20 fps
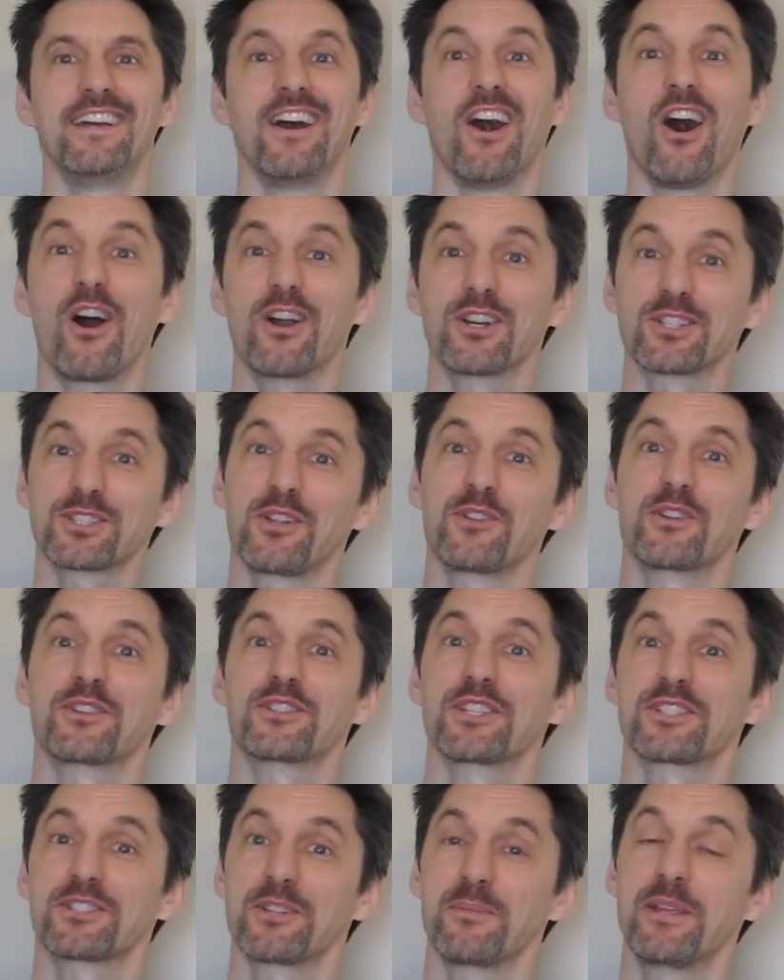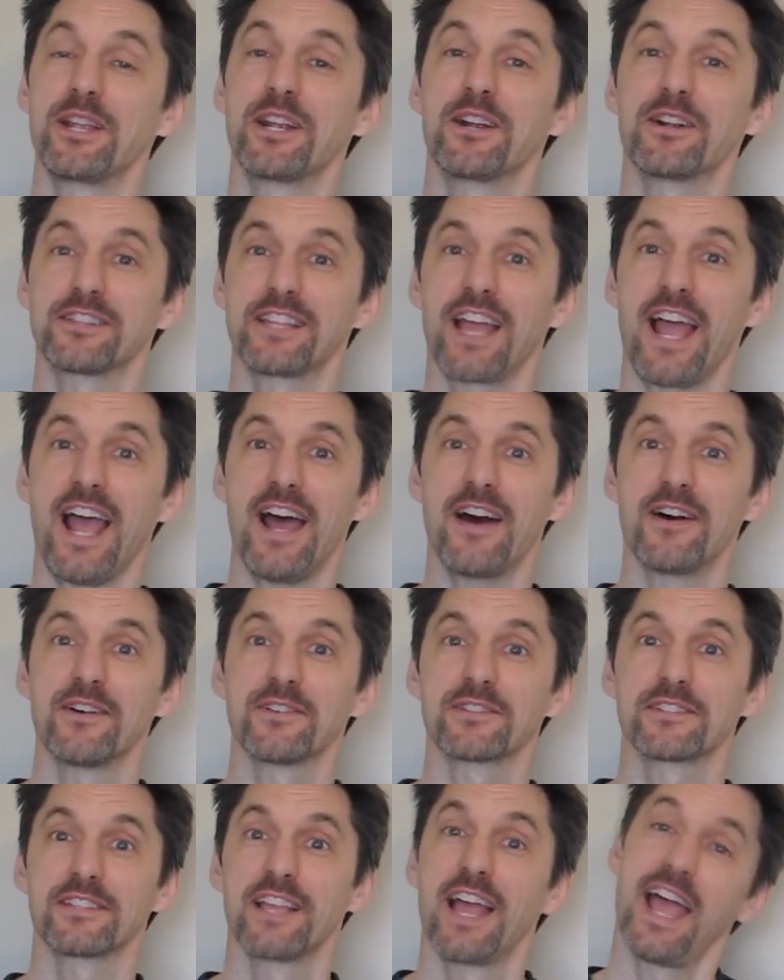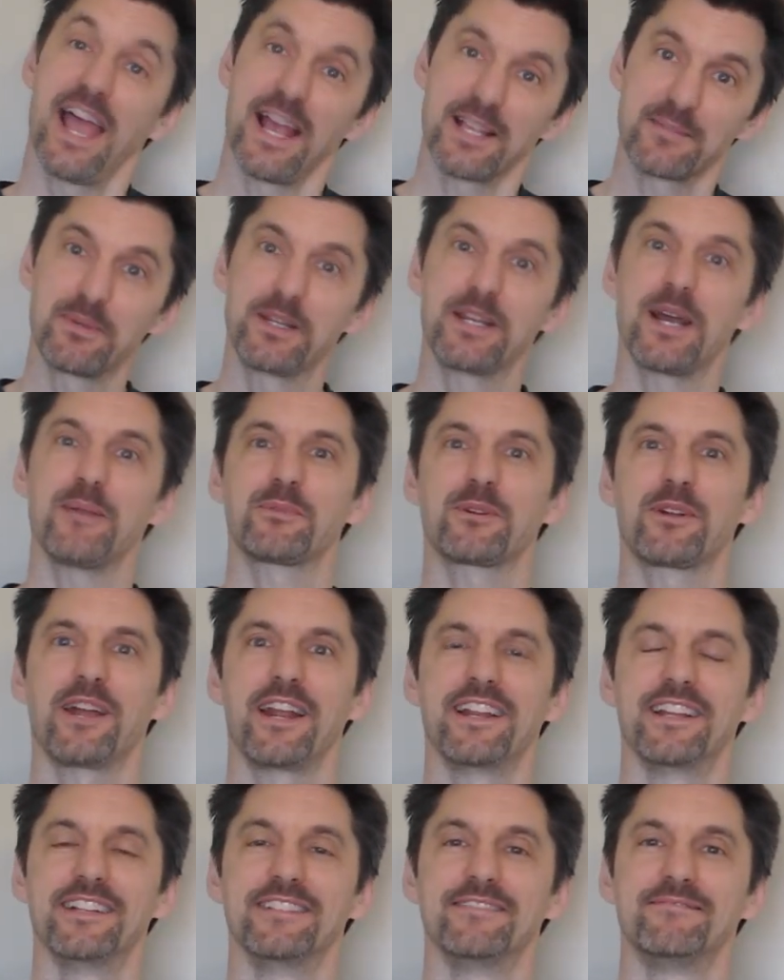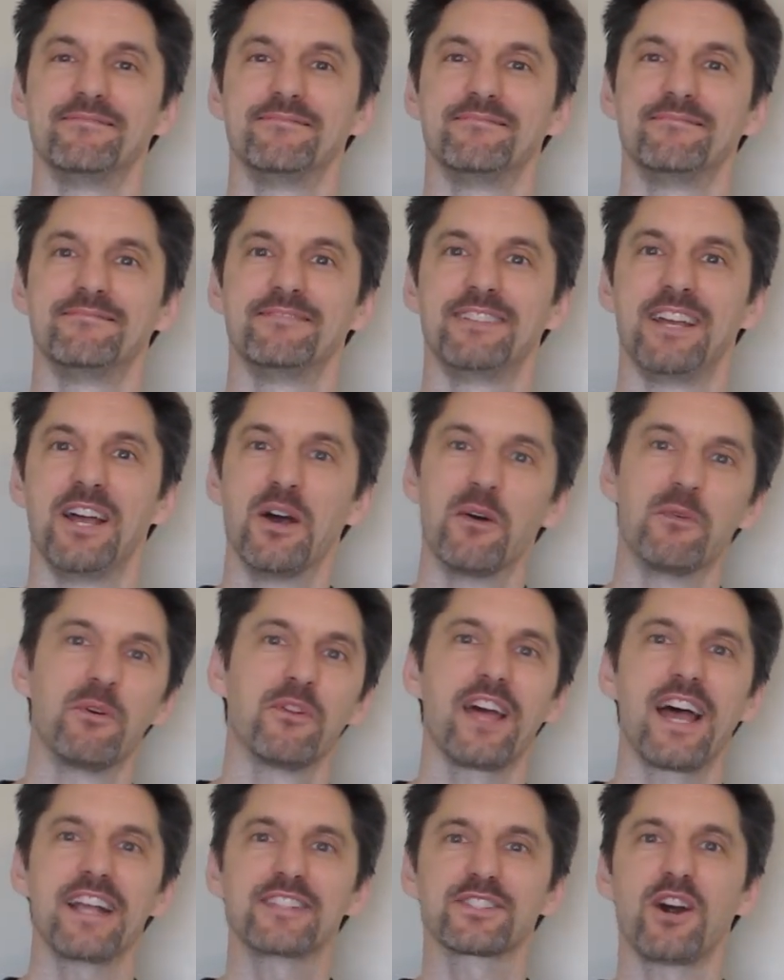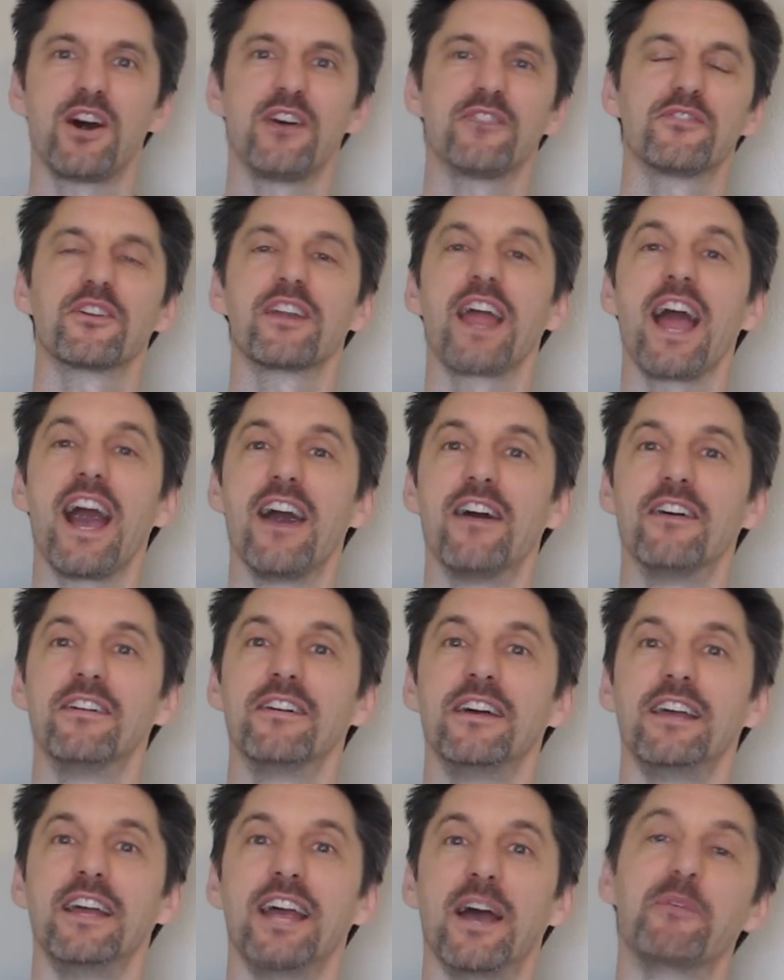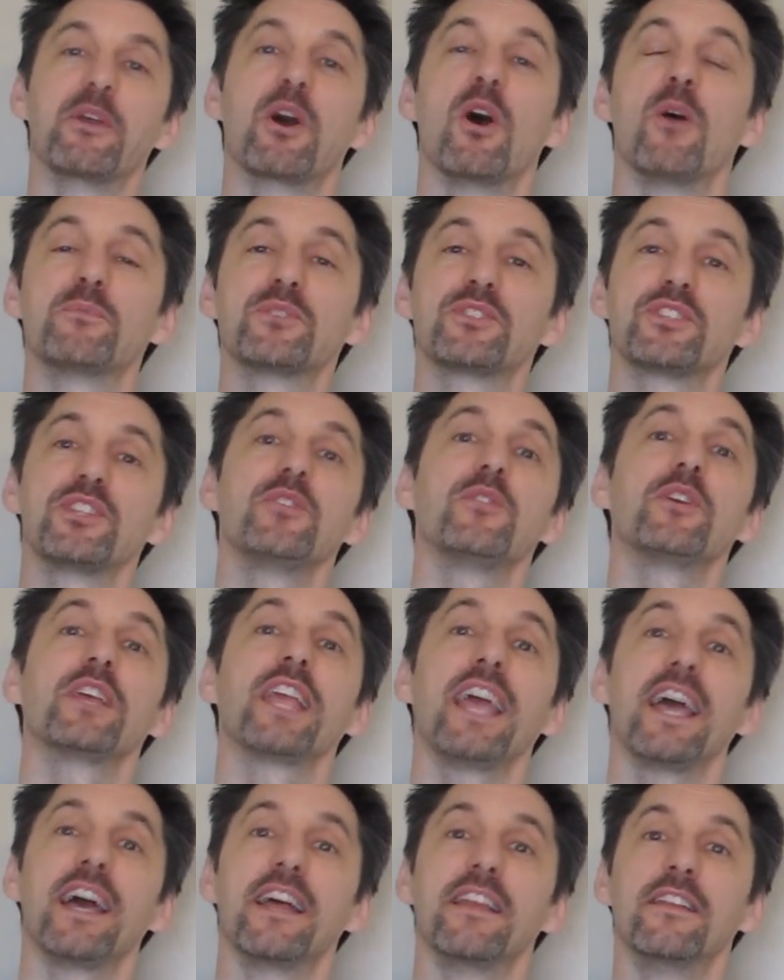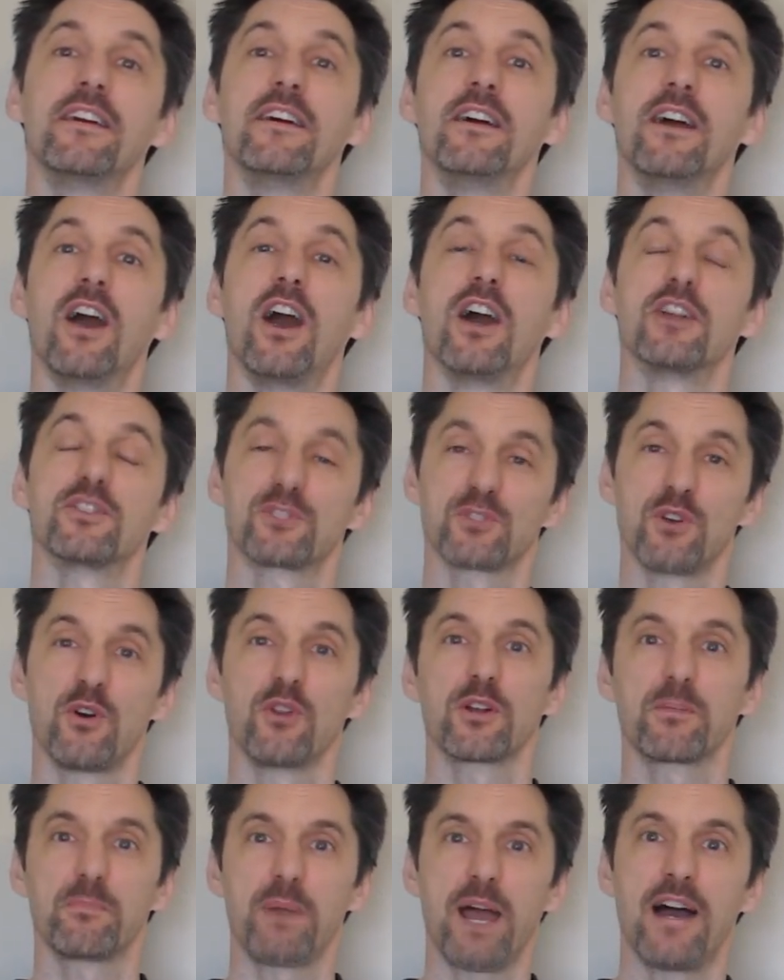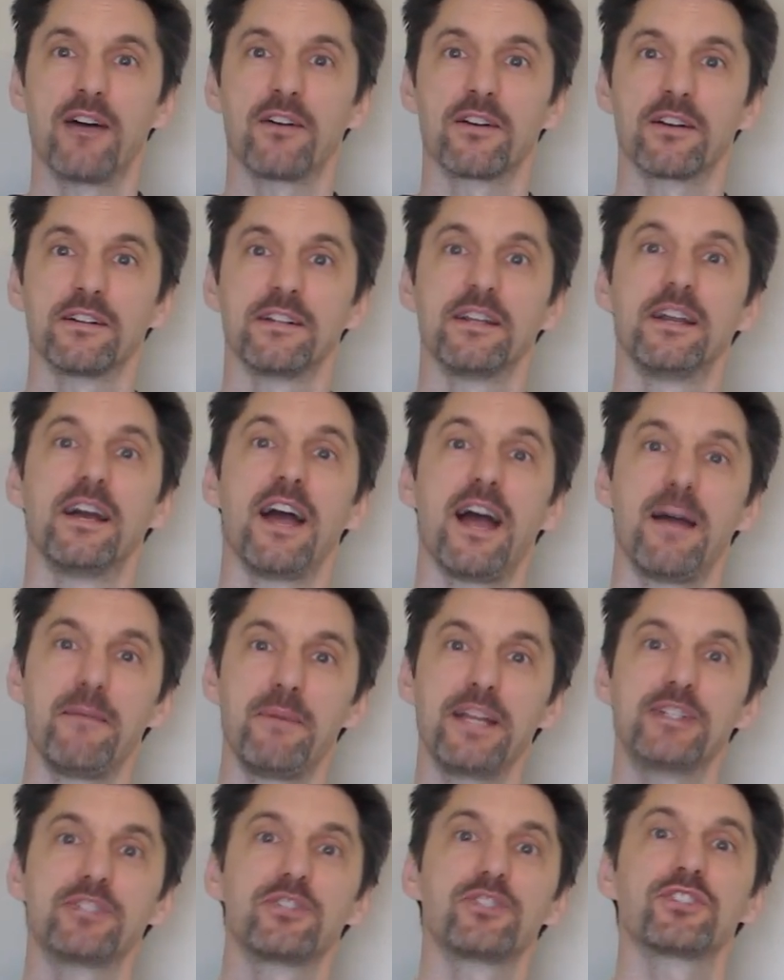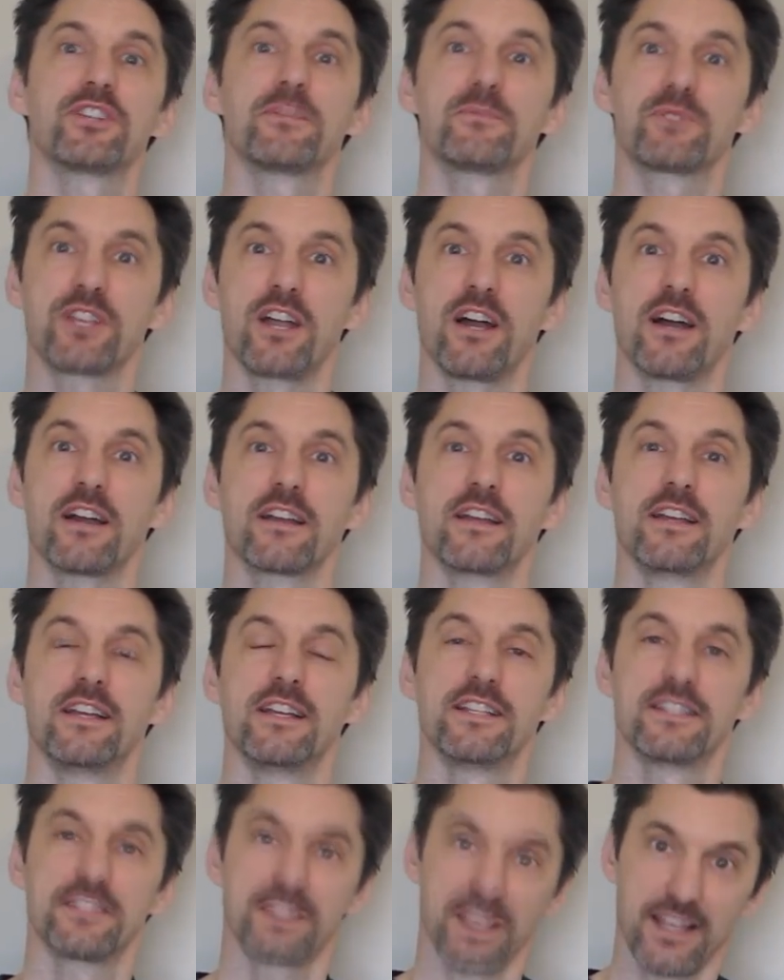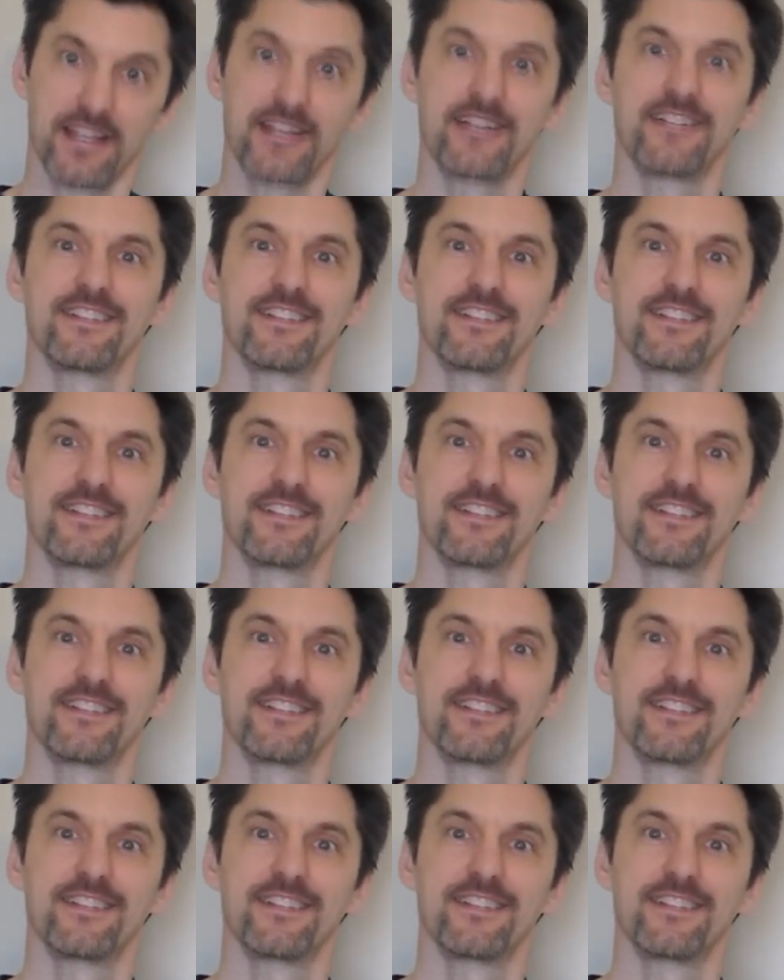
our solar system here at the house has been upgraded. Well, that's all for now, and we hope to see you again on Solar Power. I'm Andrew Shimshock, saying